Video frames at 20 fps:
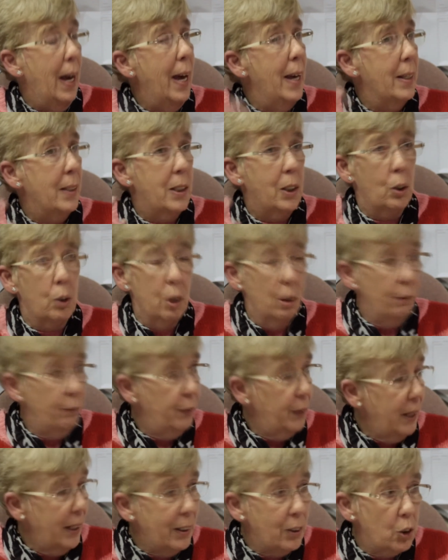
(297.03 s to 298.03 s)
It's a
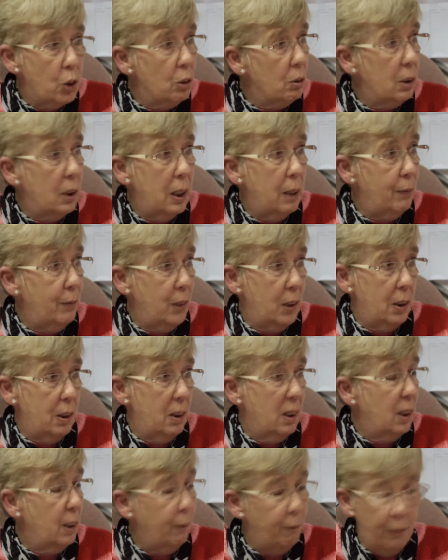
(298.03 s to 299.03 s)
confidential service.
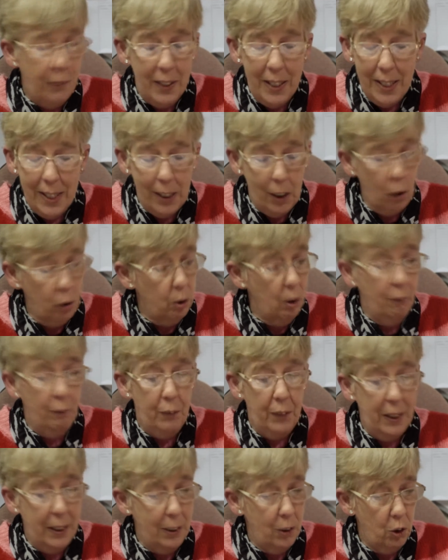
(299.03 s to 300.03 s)
It's a free
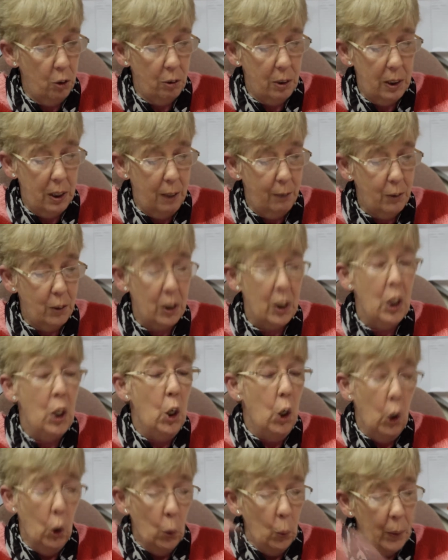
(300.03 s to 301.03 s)
confidential service.
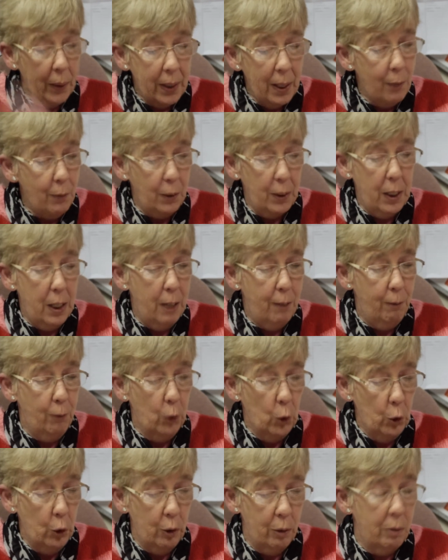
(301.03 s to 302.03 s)
Whenever they
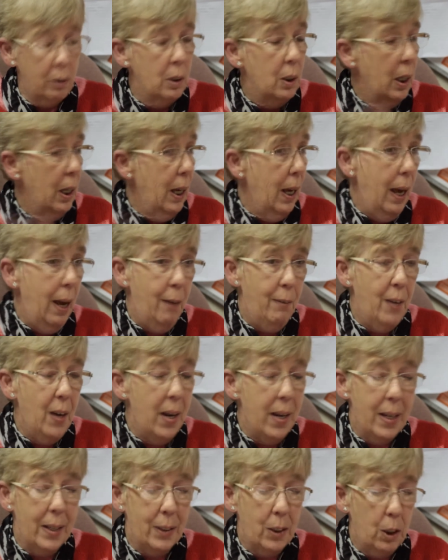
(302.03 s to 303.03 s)
phone, if
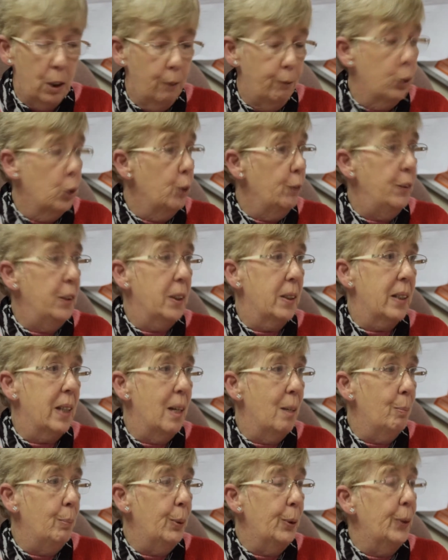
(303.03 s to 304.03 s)
I answer the phone, for
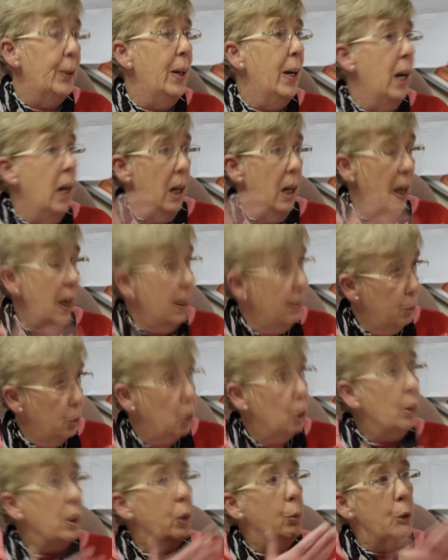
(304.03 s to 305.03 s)
example, I'm
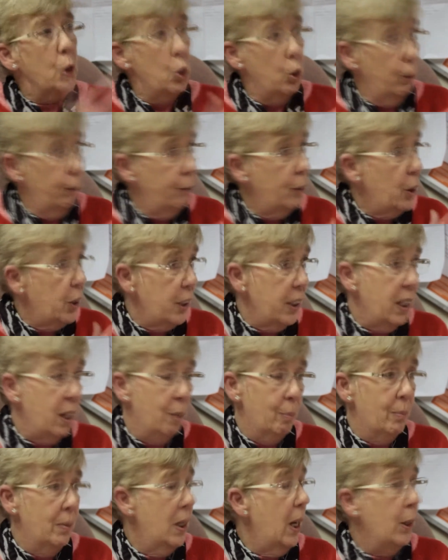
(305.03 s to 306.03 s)
Julie, what's your first
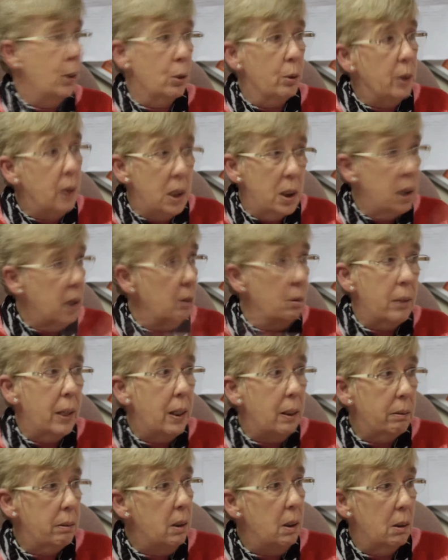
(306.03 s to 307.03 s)
name? I don't need to know
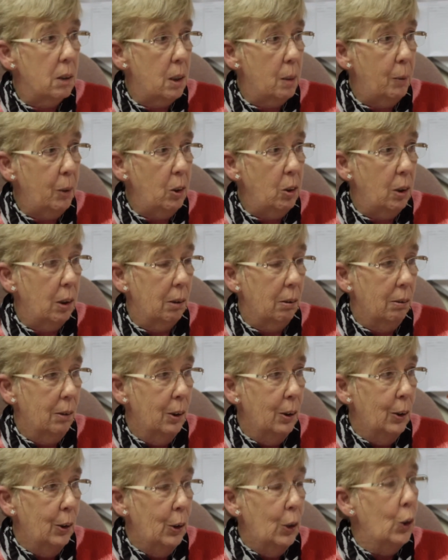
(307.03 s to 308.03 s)
anything else about you.
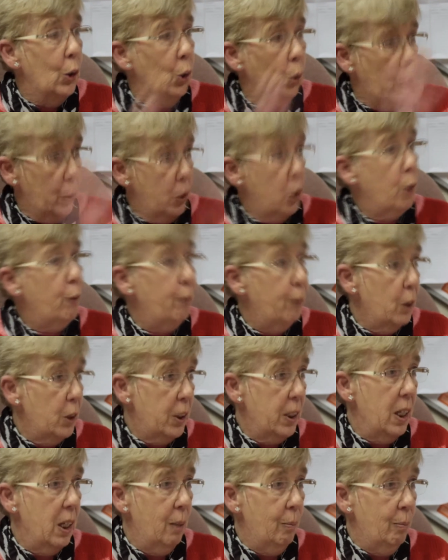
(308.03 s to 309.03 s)
What's your
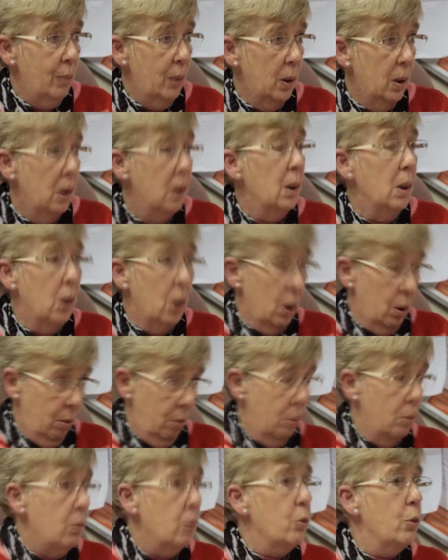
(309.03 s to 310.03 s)
first name?
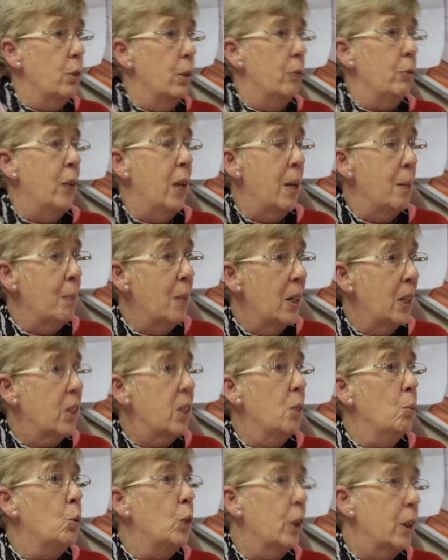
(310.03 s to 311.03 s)
Right,
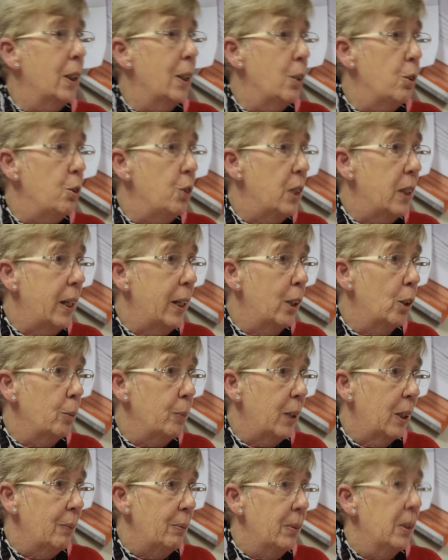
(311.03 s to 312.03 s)
Martin, what can I do to
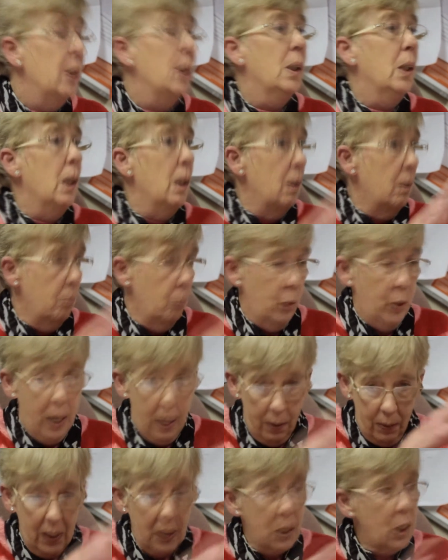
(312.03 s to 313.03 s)
help you?
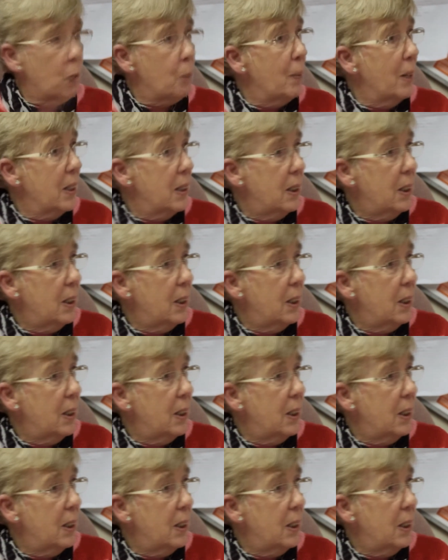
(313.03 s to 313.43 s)
Right, this is my